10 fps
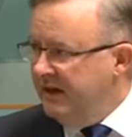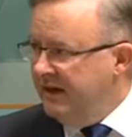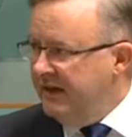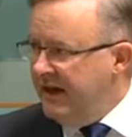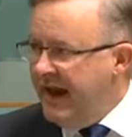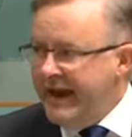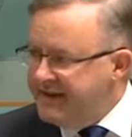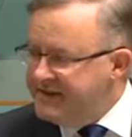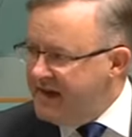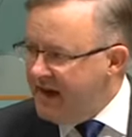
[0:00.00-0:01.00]
into
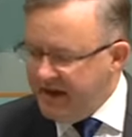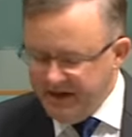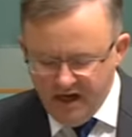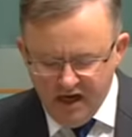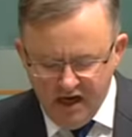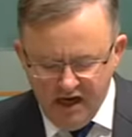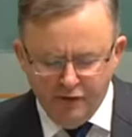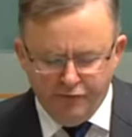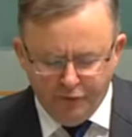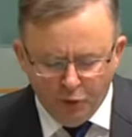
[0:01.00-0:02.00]
Hansard
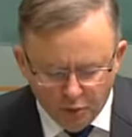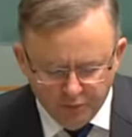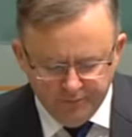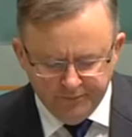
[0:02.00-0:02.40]
in full.